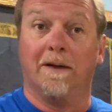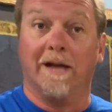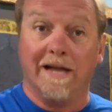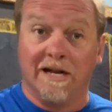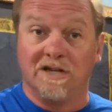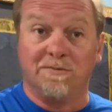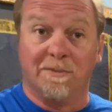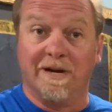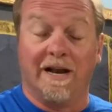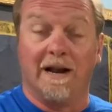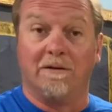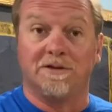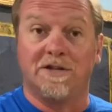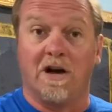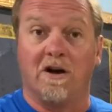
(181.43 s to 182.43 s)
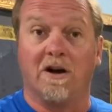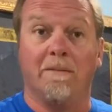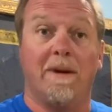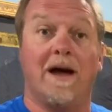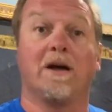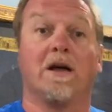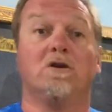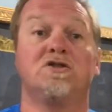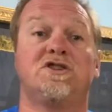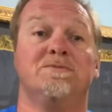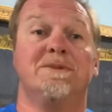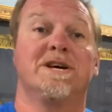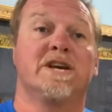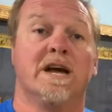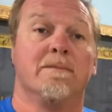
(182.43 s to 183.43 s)
Englishman that I was talking about, goes to
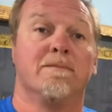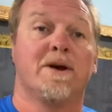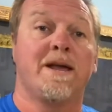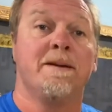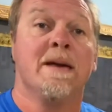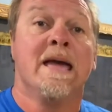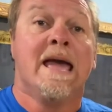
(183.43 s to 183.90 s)
Montgomery